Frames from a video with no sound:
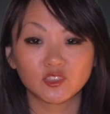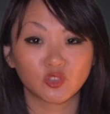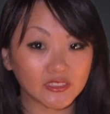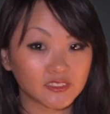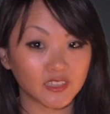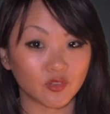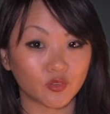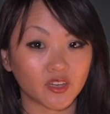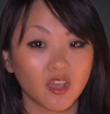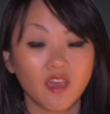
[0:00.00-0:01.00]
trust
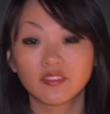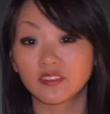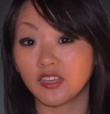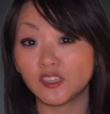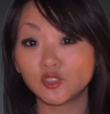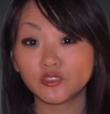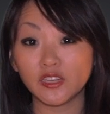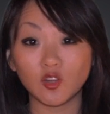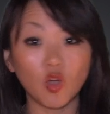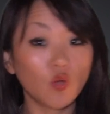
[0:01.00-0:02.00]
network that the
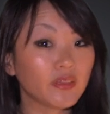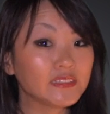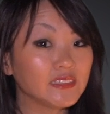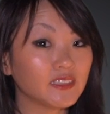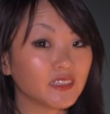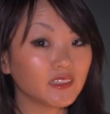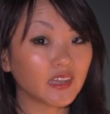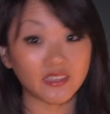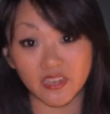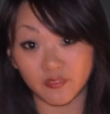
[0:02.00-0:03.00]
internet always needed
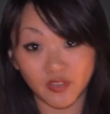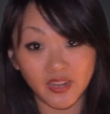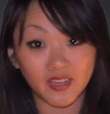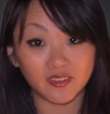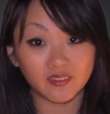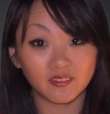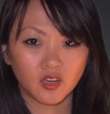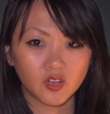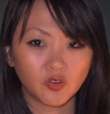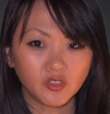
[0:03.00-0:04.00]
and never had.
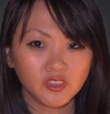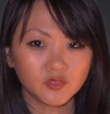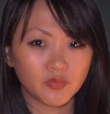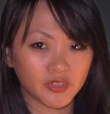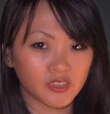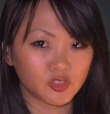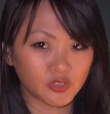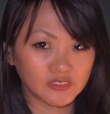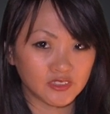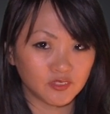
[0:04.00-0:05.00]
According to Marc
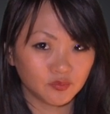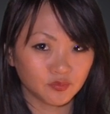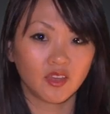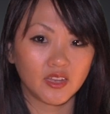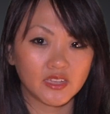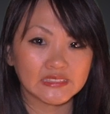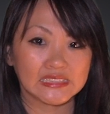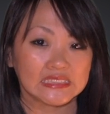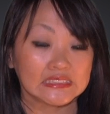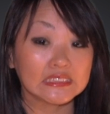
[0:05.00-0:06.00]
Andreessen, it is
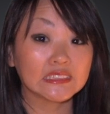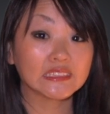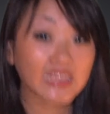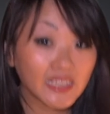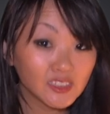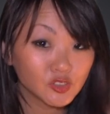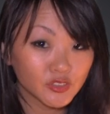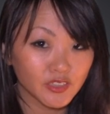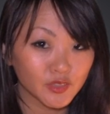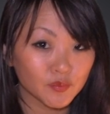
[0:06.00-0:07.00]
insane to
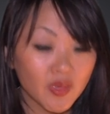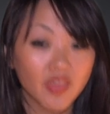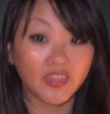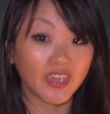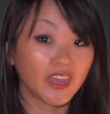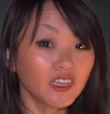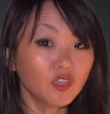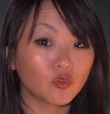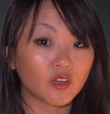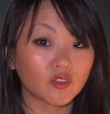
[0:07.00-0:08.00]
him that
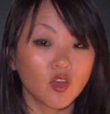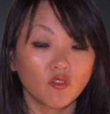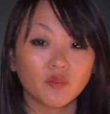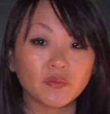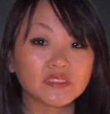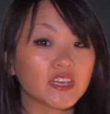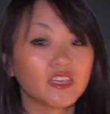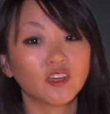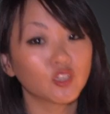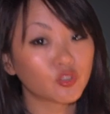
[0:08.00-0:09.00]
anyone will be
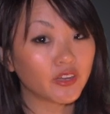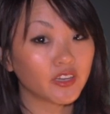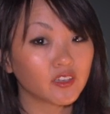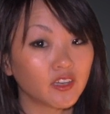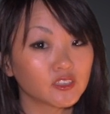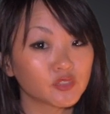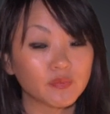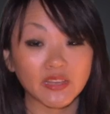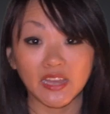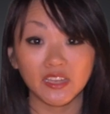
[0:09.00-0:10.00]
taking out a credit card to
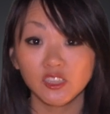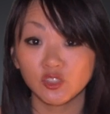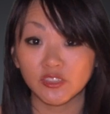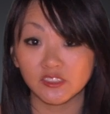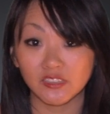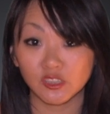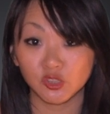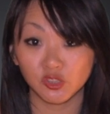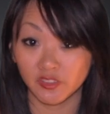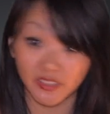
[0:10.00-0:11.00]
make any
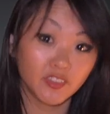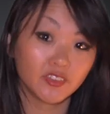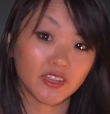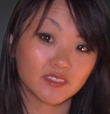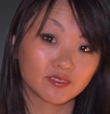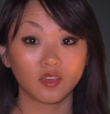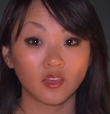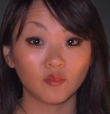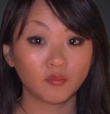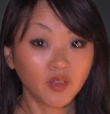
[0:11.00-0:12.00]
transactions on the internet.
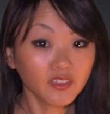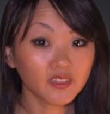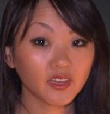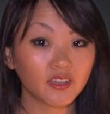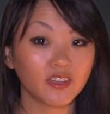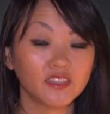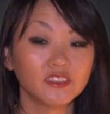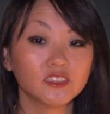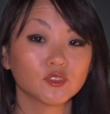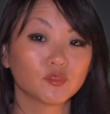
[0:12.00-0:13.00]
And Marc and
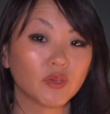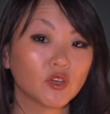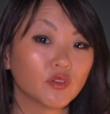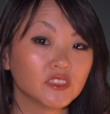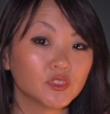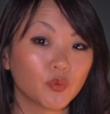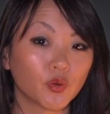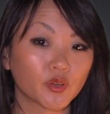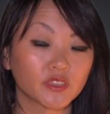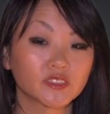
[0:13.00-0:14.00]
his Bitcoin
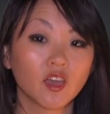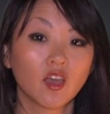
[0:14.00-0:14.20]
supporters